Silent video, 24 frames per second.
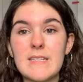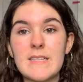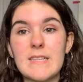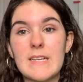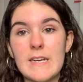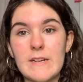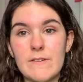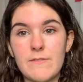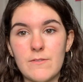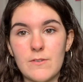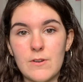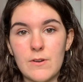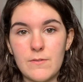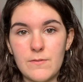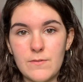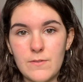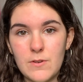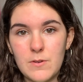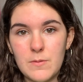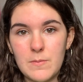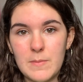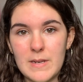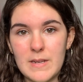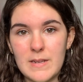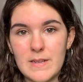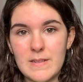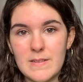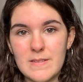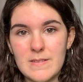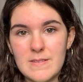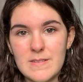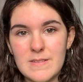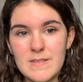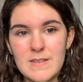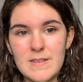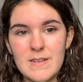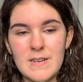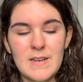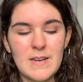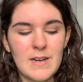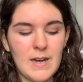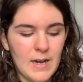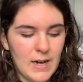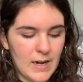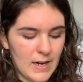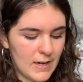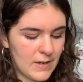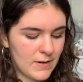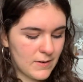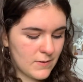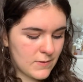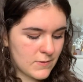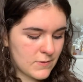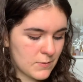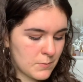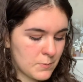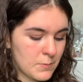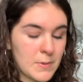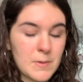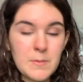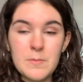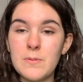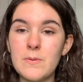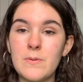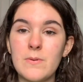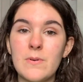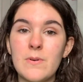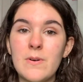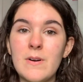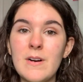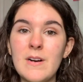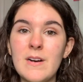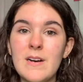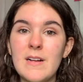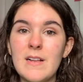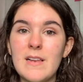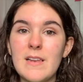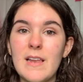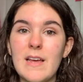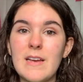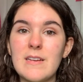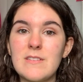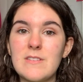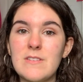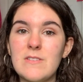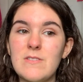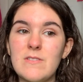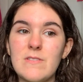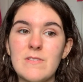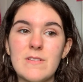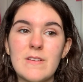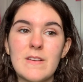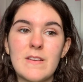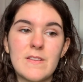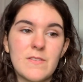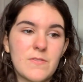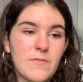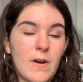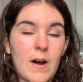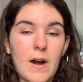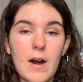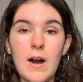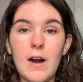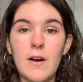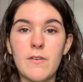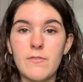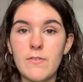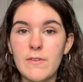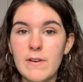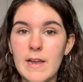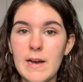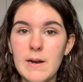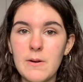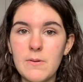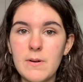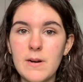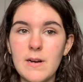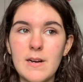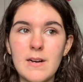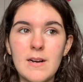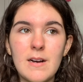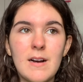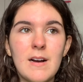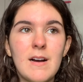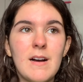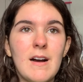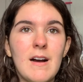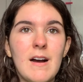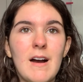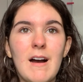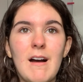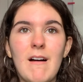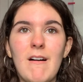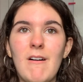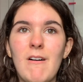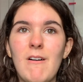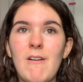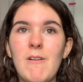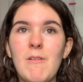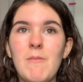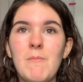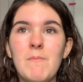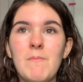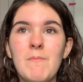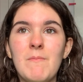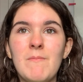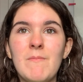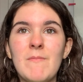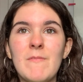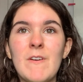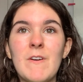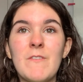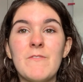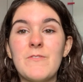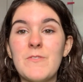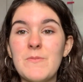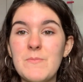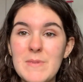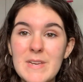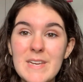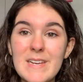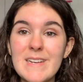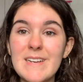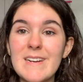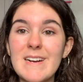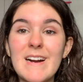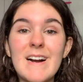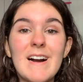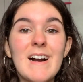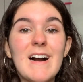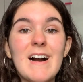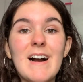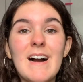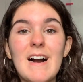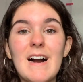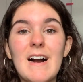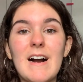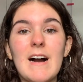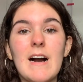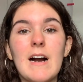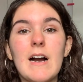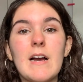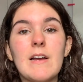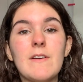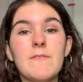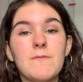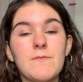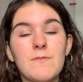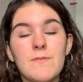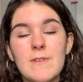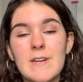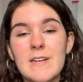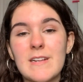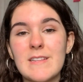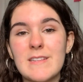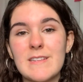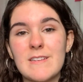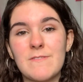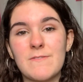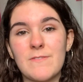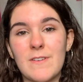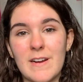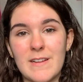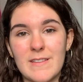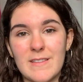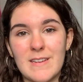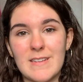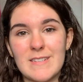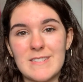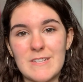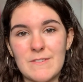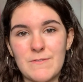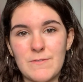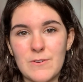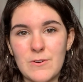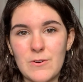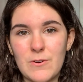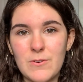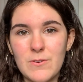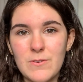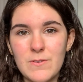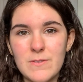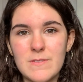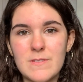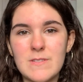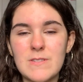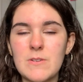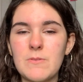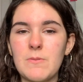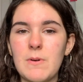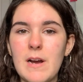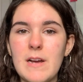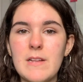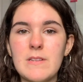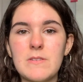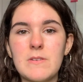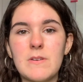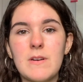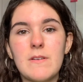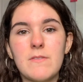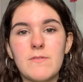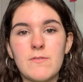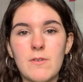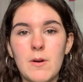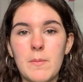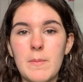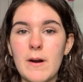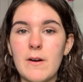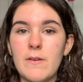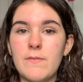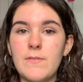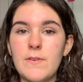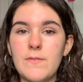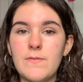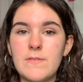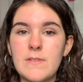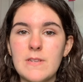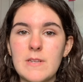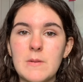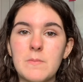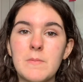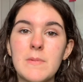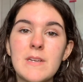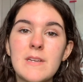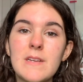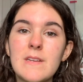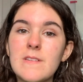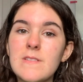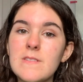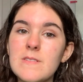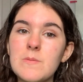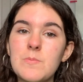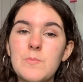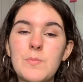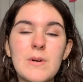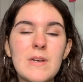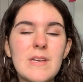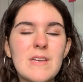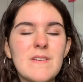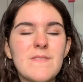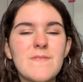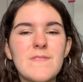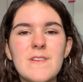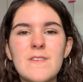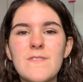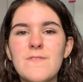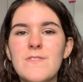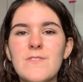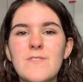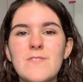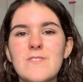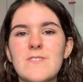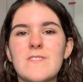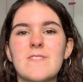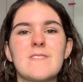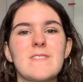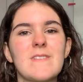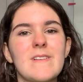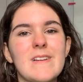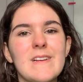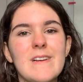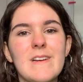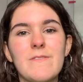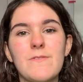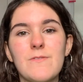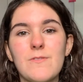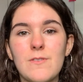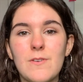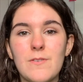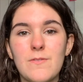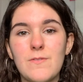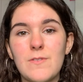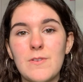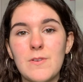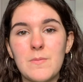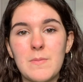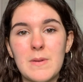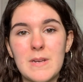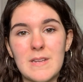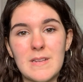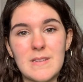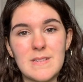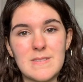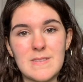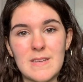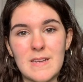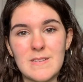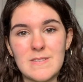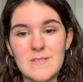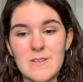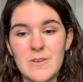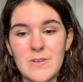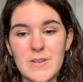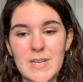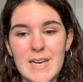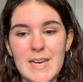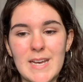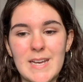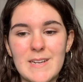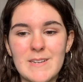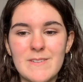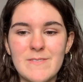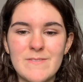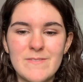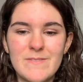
there for a few minutes. I know some people like to do this for half an hour. For me, I really find that difficult, so I do it for about 15 minutes, but even if you're just doing it for a few minutes, that's okay.